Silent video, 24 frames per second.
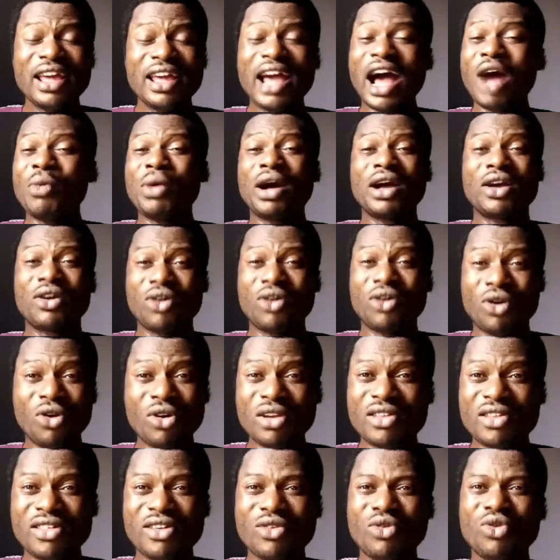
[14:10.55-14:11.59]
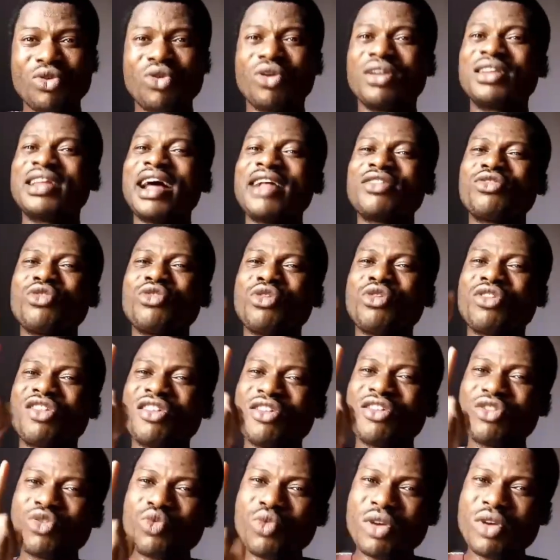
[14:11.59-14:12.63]
Our God is a good God. That your
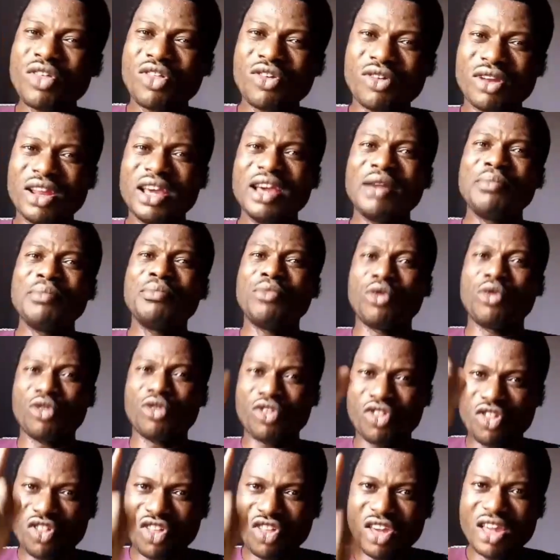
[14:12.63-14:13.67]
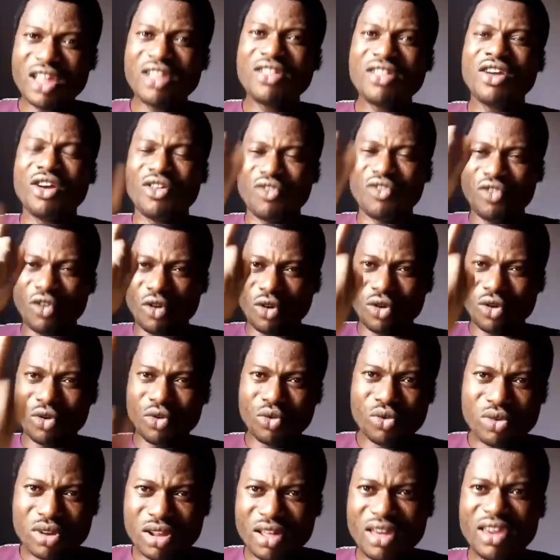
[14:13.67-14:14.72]
situation must change for
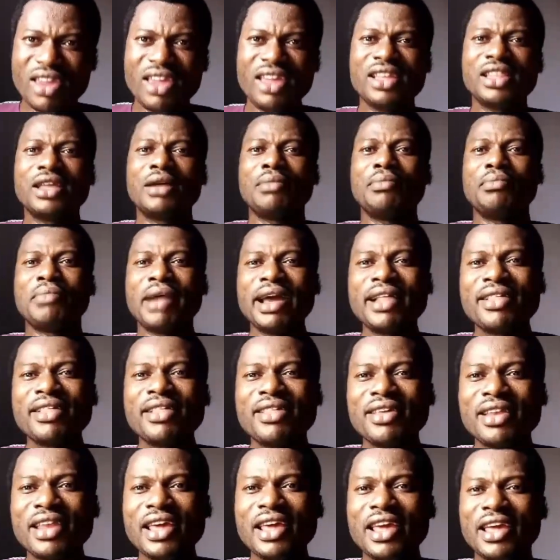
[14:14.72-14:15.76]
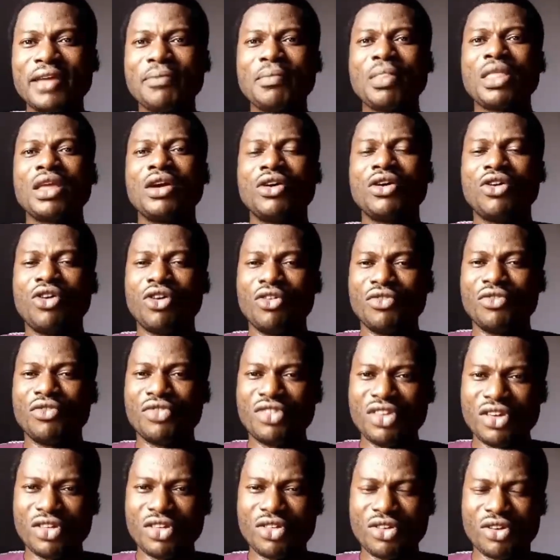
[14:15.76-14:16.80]
good in the mighty name of
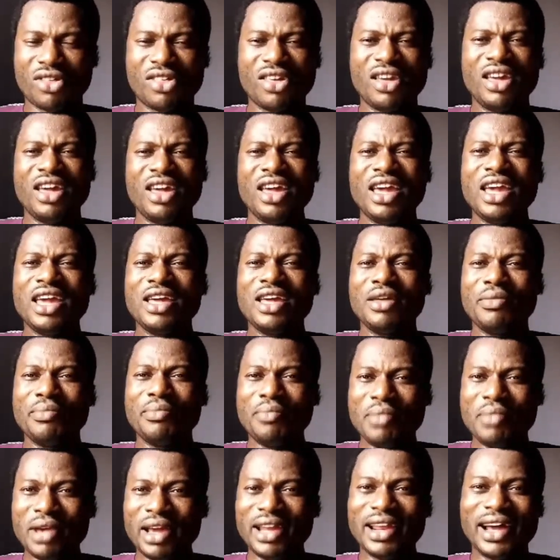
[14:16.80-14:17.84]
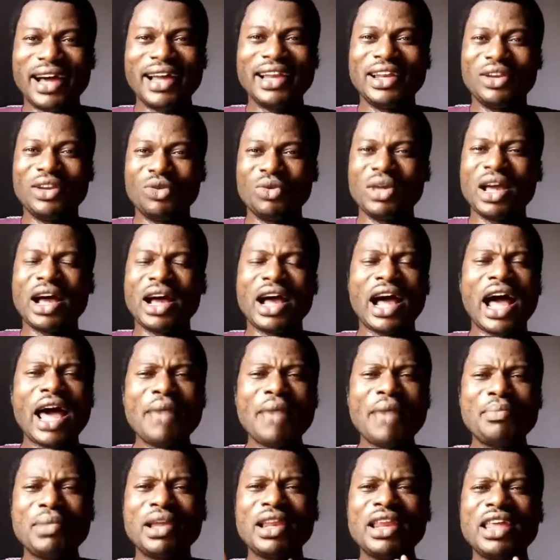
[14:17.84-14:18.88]
Jesus. Amen. Hallelujah.
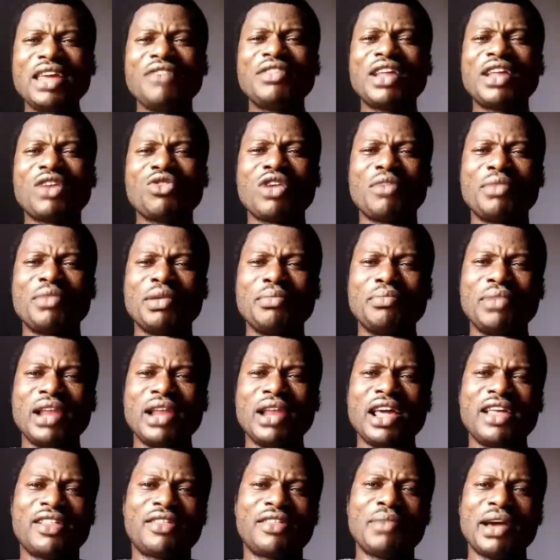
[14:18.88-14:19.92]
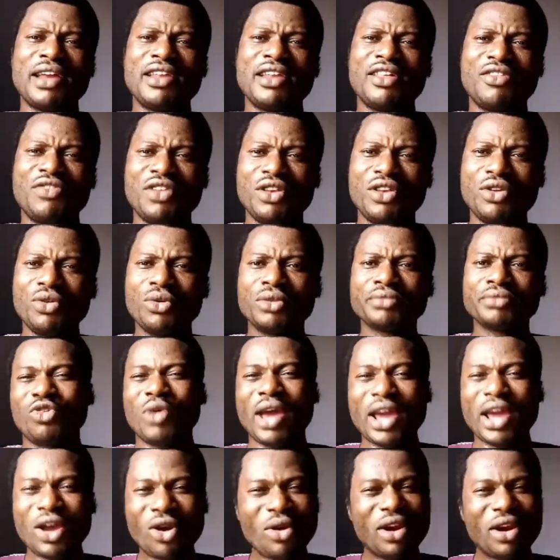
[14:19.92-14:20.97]
I believe that you have been blessed by this video. So
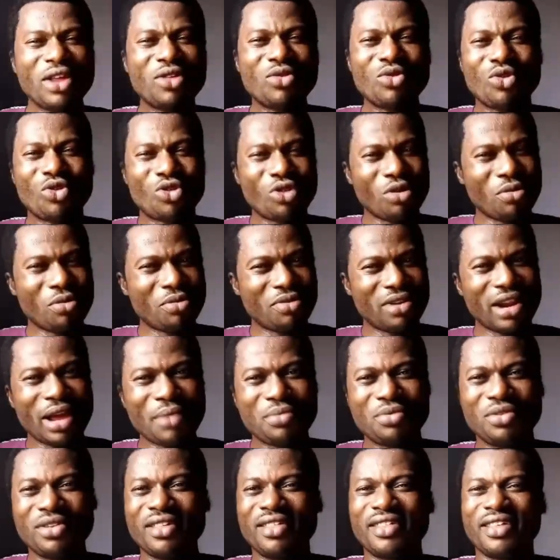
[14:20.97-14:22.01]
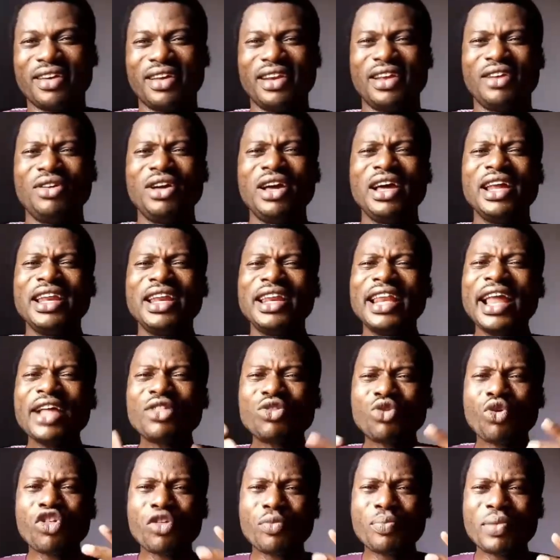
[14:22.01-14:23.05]
I encourage you to subscribe to this channel.
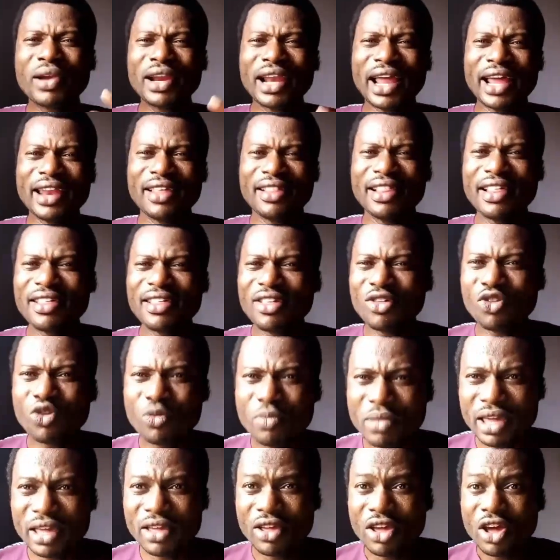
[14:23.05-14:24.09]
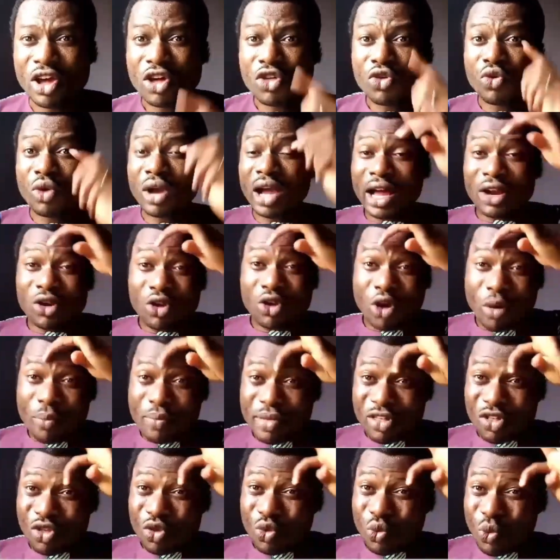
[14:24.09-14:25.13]
Let us pray like this. Listen to me. You cannot be
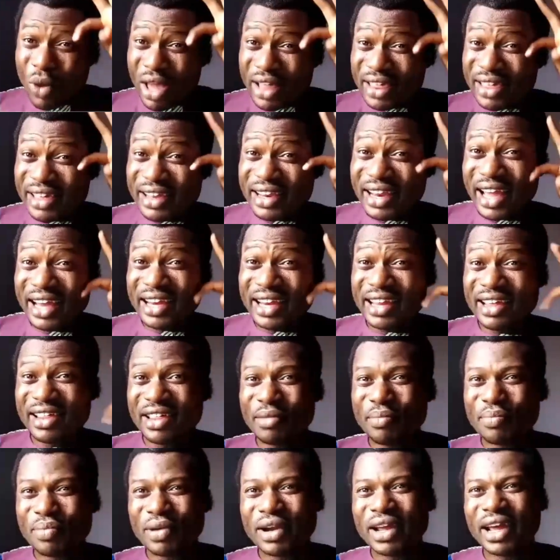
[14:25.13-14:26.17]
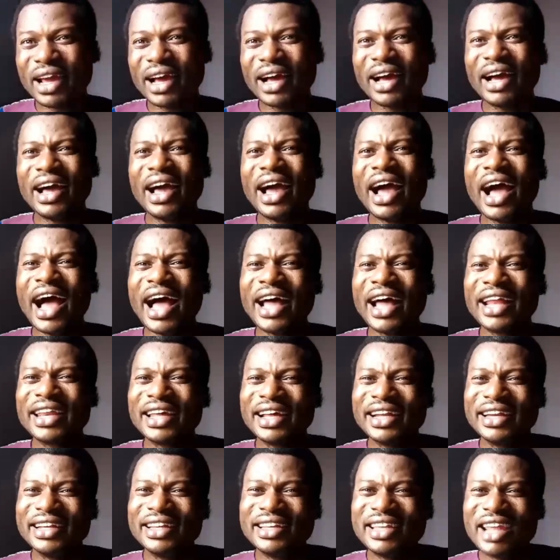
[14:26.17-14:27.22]
sweating like this in prayer and
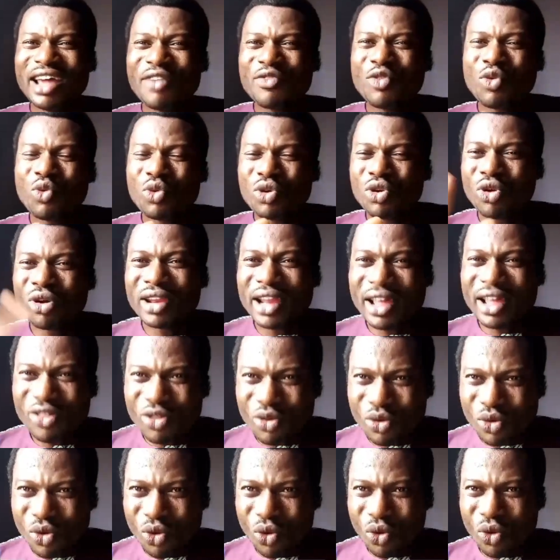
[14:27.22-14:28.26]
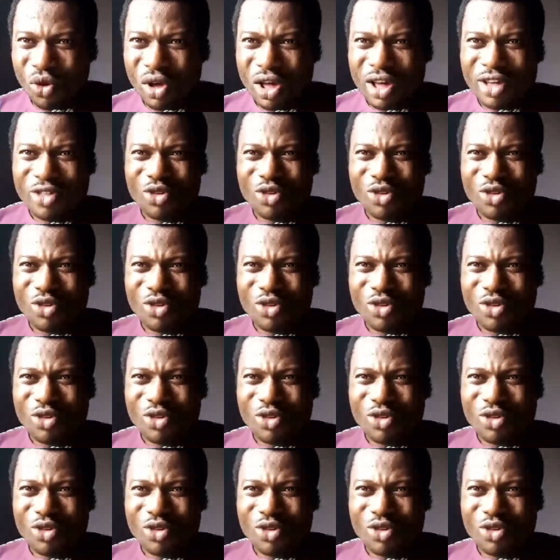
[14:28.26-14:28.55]
the devil will not let you go.